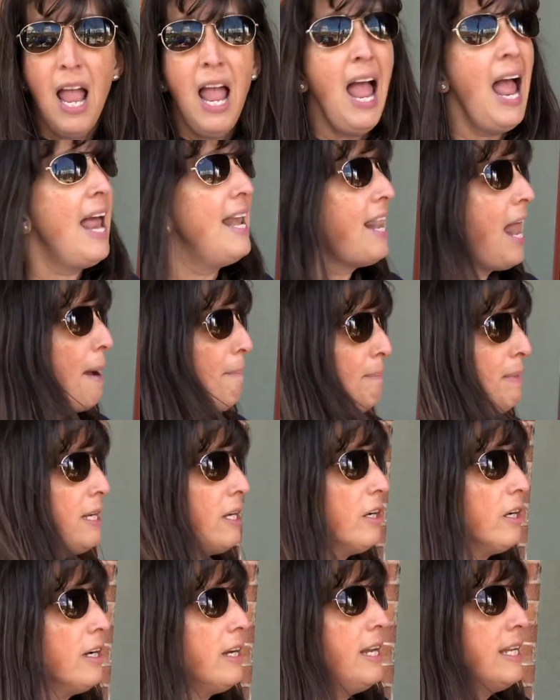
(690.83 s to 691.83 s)
and that
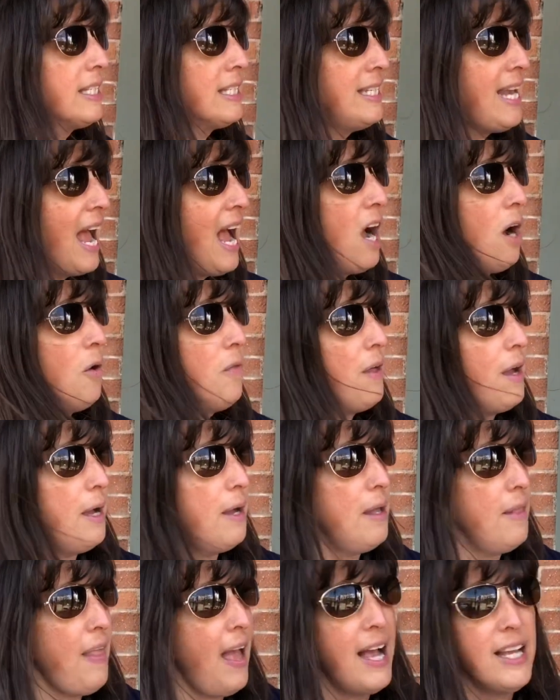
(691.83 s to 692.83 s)
mirror is now,
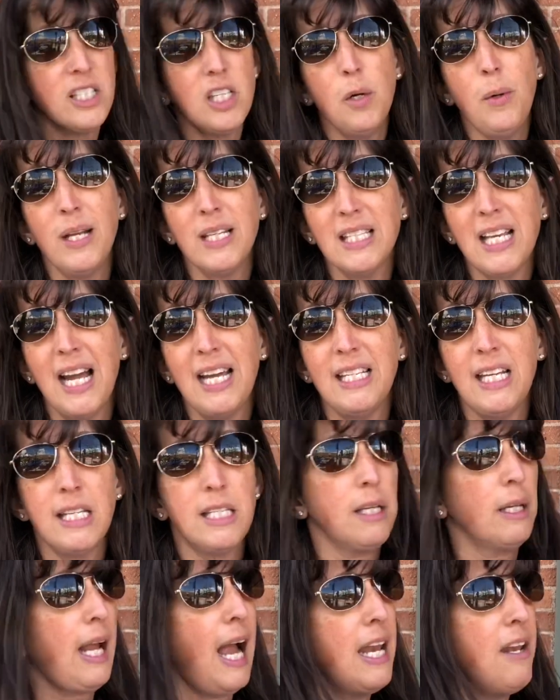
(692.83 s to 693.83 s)
the SOS sign is
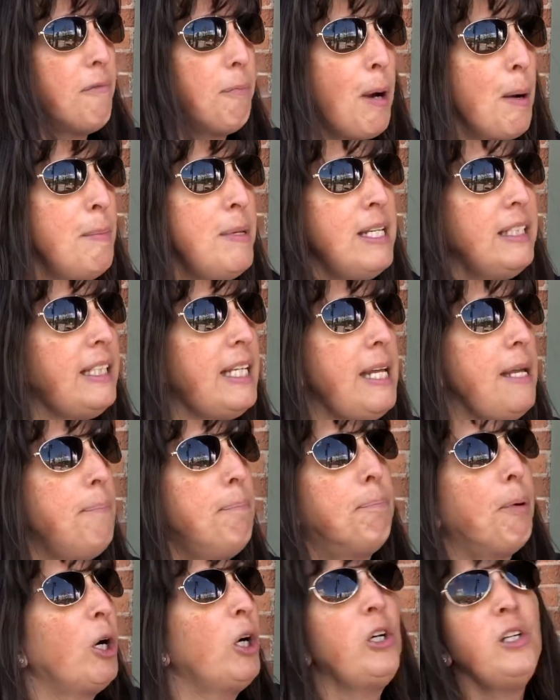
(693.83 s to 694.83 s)
kind of permanently
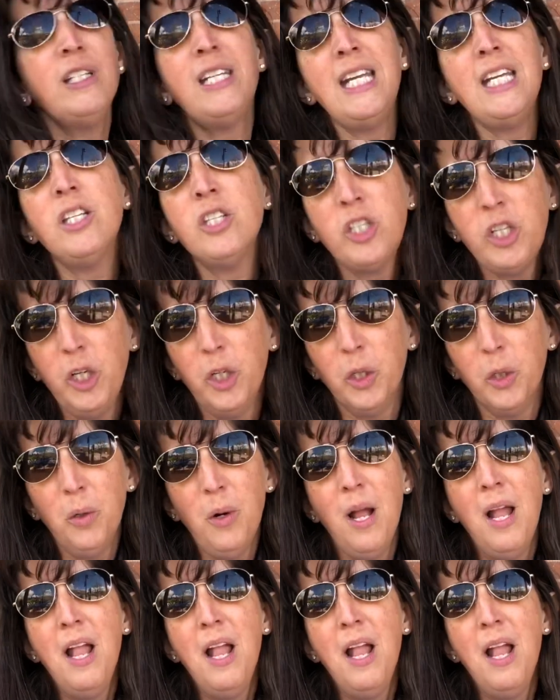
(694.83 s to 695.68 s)
burned into